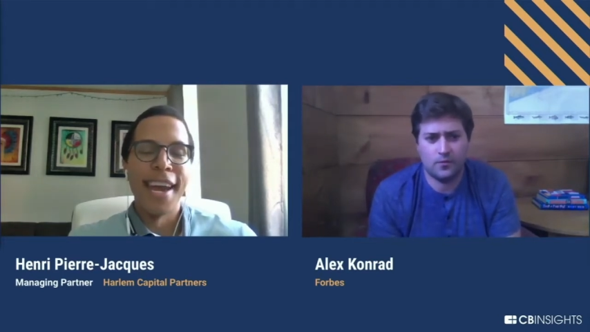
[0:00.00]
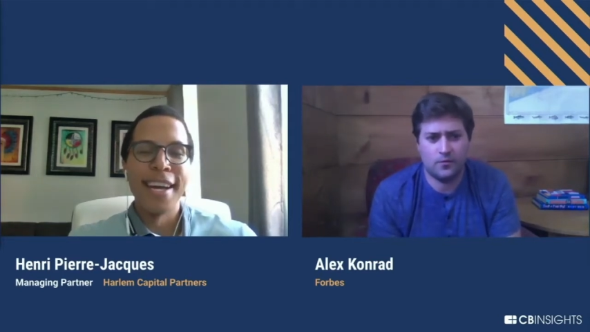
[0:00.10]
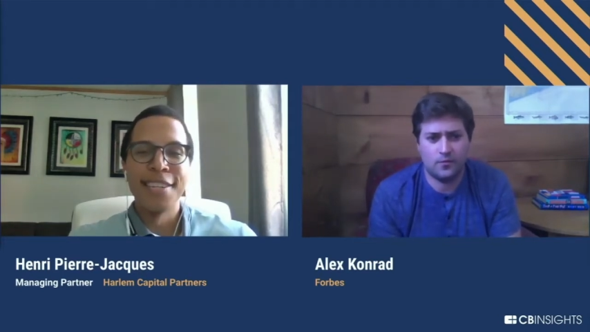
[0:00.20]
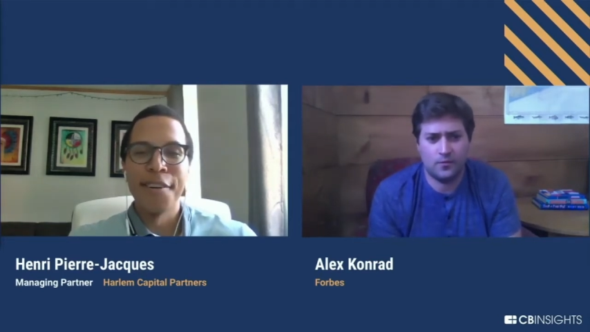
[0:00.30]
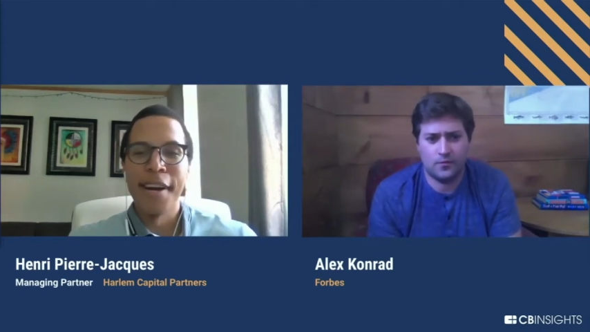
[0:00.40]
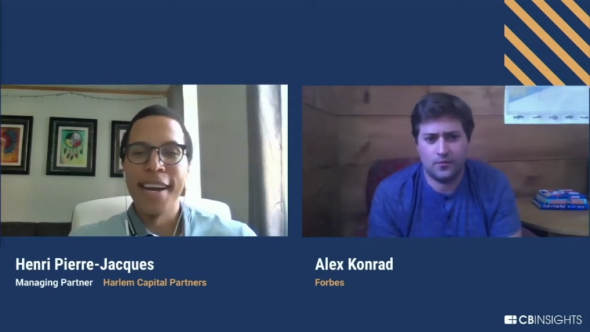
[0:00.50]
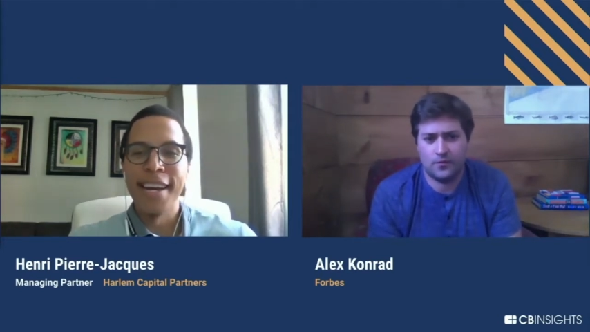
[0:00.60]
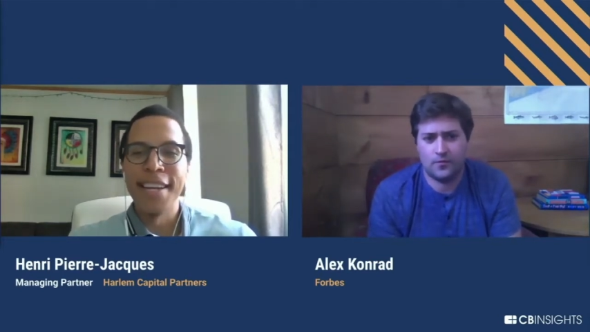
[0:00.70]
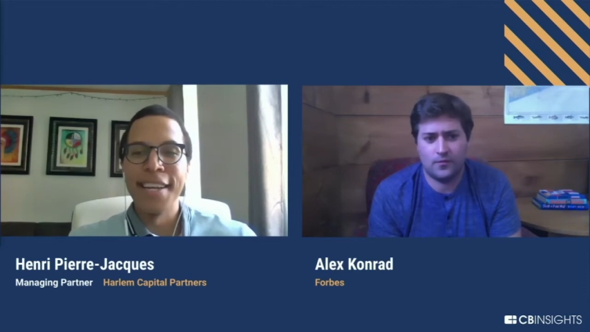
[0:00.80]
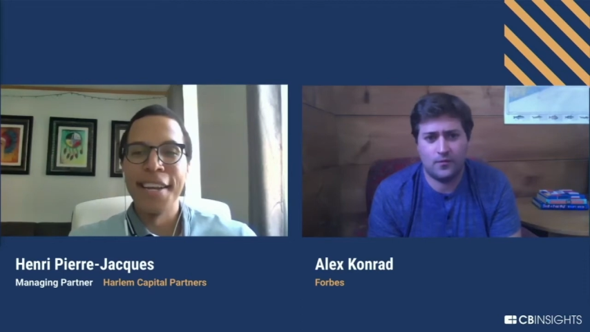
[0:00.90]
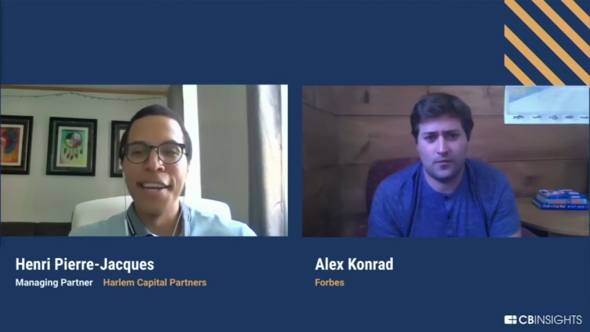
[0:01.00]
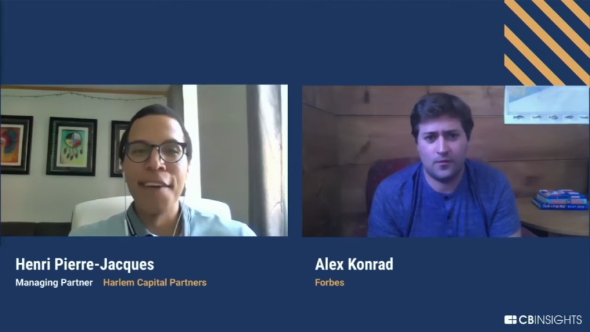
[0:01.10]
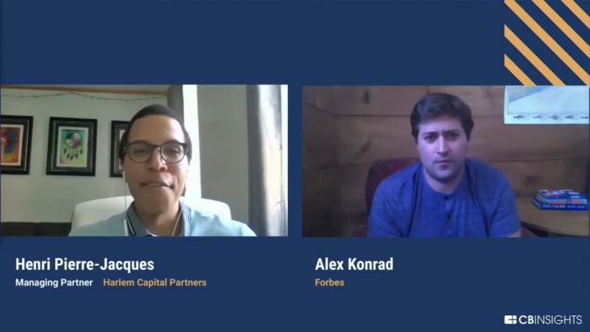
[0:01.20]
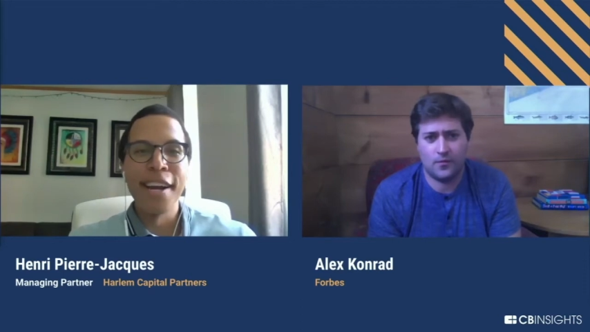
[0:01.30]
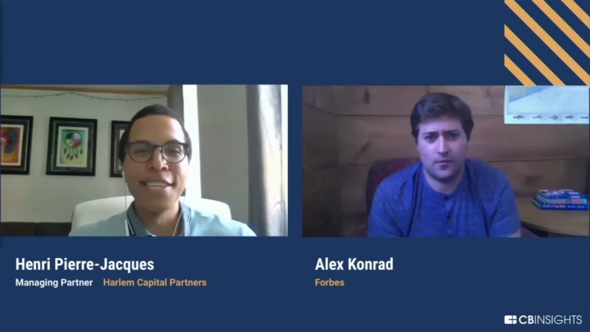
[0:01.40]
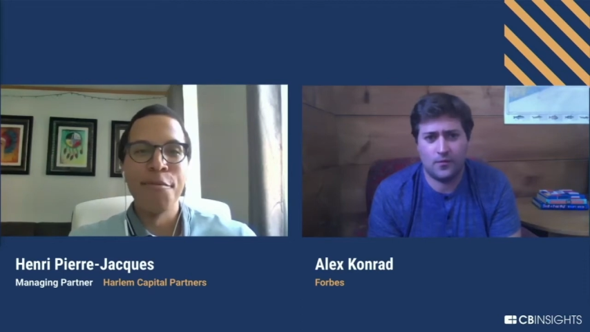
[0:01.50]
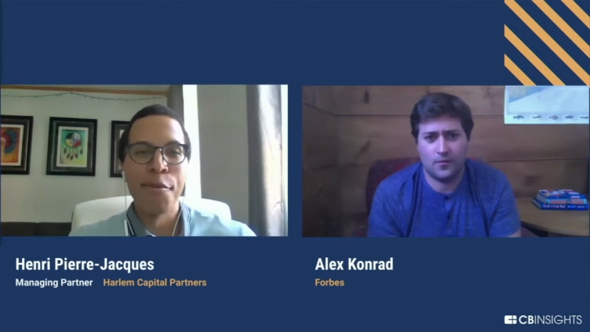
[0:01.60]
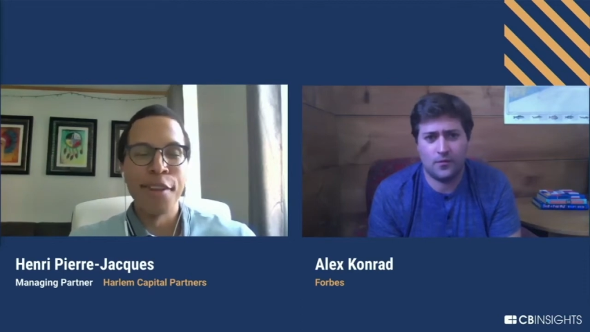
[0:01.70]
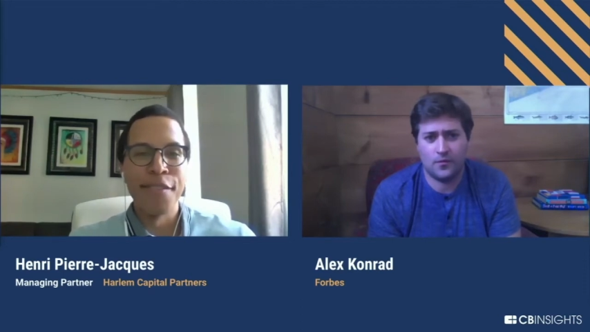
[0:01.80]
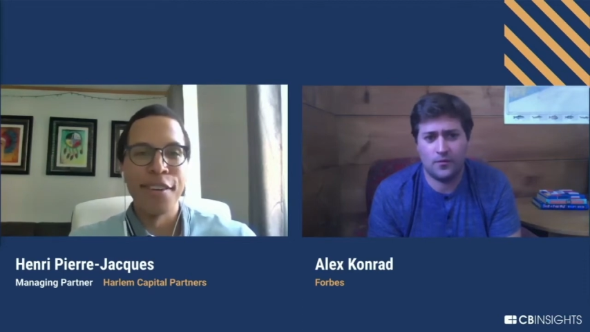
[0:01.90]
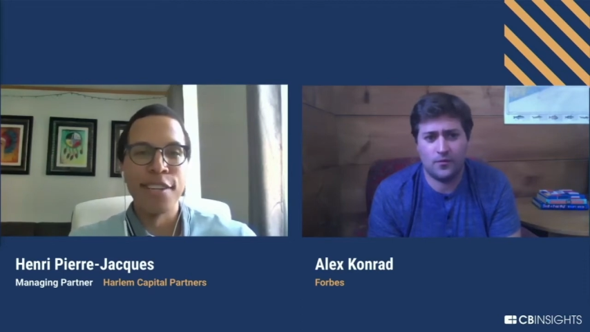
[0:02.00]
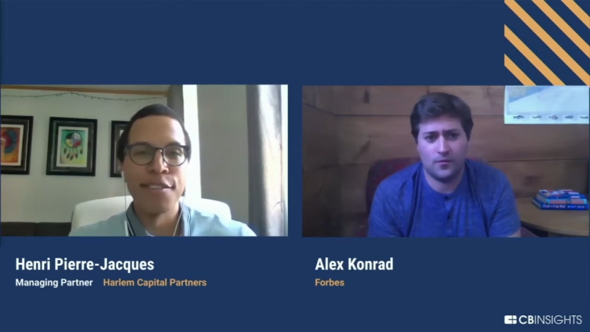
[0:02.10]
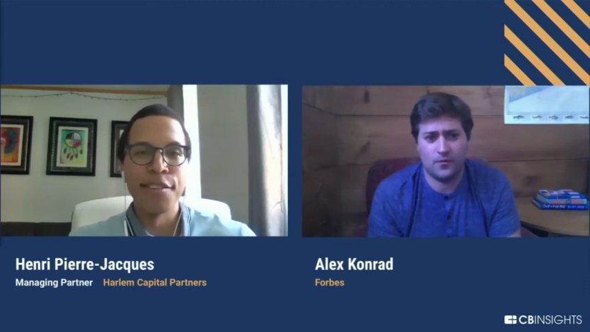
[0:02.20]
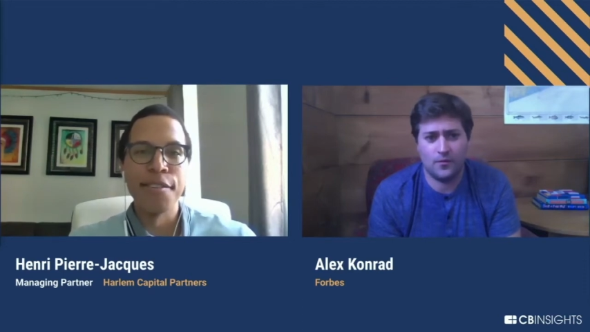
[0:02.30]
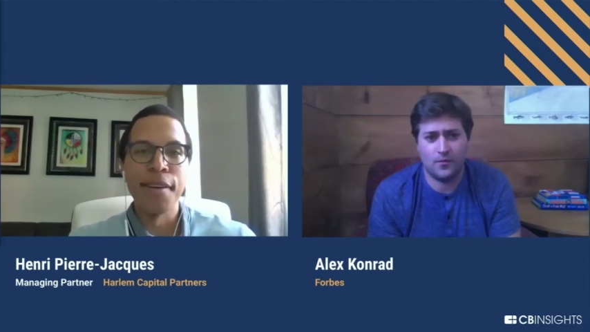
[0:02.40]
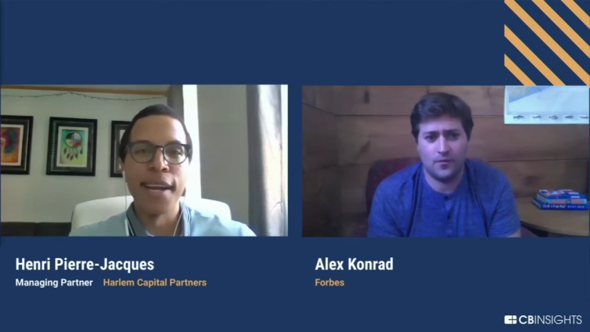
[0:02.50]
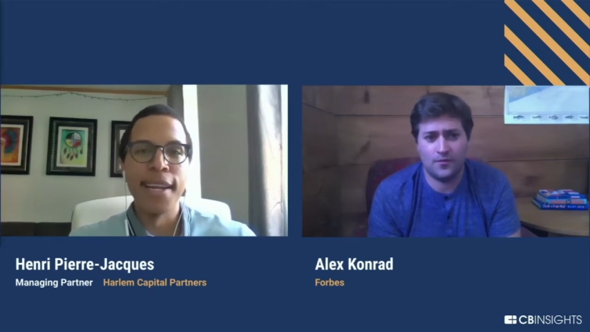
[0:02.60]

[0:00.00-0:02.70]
Speaker 1: yeah, so I never actually worked in venture.